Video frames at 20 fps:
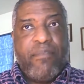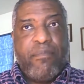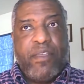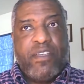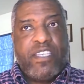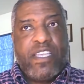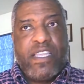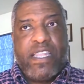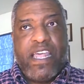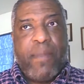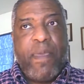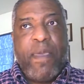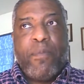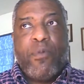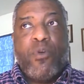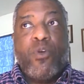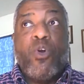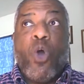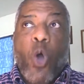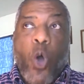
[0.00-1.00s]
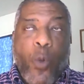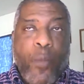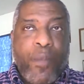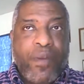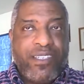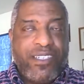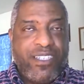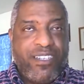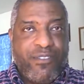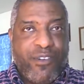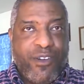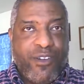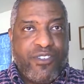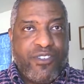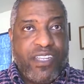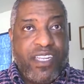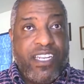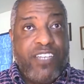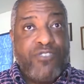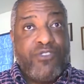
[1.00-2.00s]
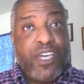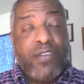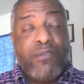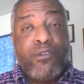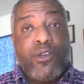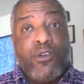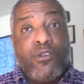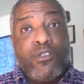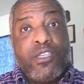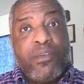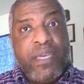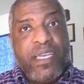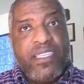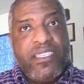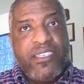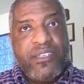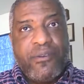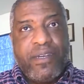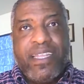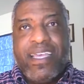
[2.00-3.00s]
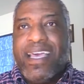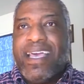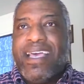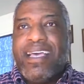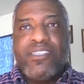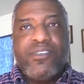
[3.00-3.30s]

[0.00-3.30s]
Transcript: There's a lot of people who are open to diversity, and they're trying to recruit them into it.